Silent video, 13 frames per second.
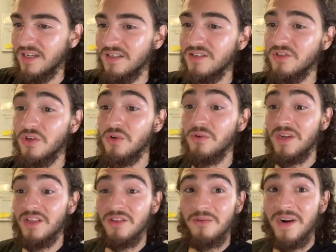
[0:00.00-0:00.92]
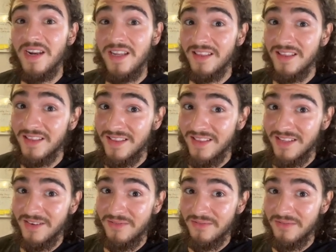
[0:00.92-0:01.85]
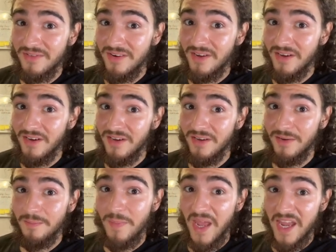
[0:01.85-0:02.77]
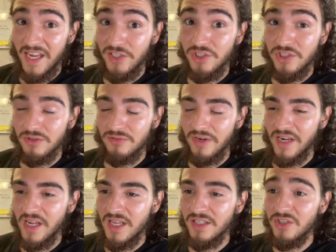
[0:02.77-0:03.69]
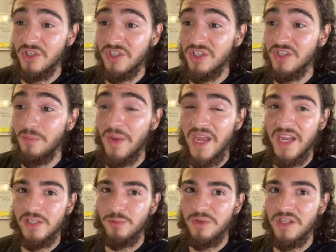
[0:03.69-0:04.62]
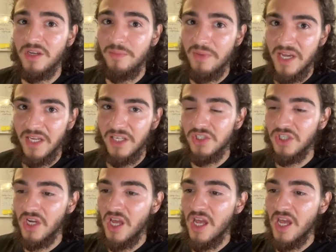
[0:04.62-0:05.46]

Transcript: So in the Reddit page, right? So this is a page within a page.